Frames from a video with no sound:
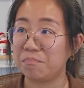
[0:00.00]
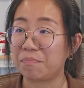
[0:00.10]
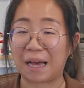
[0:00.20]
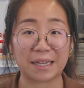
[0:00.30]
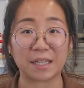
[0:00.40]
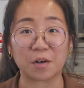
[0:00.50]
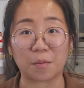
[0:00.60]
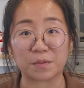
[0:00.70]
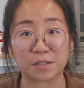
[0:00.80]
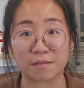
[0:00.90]
backing
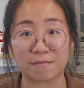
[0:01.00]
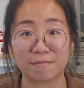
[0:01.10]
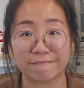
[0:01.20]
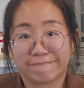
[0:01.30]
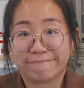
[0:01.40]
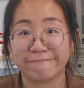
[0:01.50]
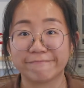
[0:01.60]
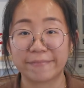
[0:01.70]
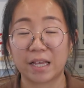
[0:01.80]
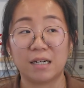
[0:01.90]
option.
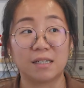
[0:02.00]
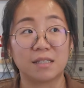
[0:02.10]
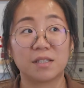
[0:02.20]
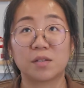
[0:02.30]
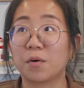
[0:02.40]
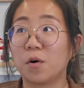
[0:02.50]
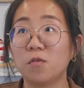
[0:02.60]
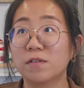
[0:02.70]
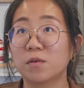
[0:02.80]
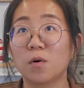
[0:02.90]
So
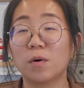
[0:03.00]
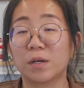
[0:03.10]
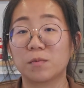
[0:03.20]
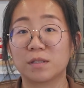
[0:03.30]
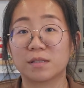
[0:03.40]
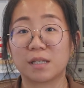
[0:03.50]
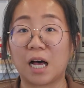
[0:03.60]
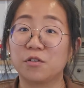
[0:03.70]
overall, it was